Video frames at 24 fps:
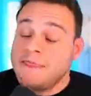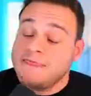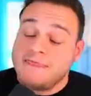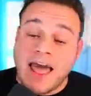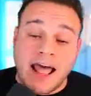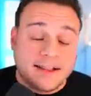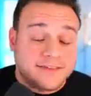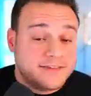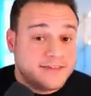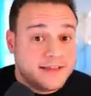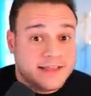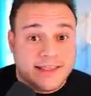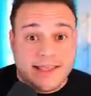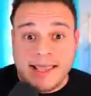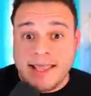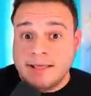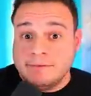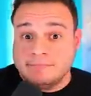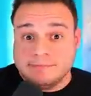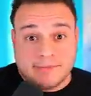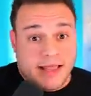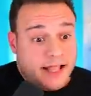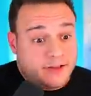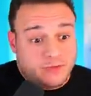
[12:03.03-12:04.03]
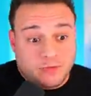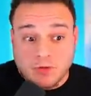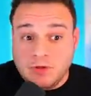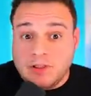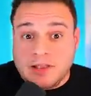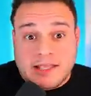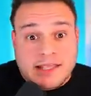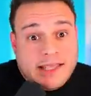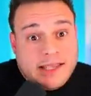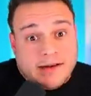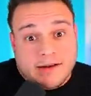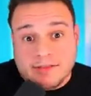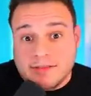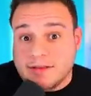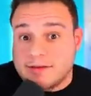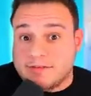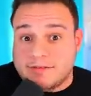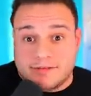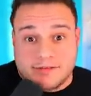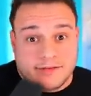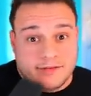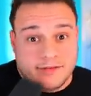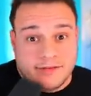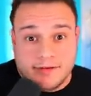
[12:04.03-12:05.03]
That's the key. That's really the key to
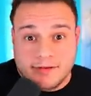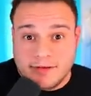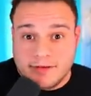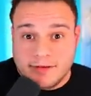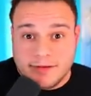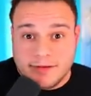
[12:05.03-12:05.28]
this.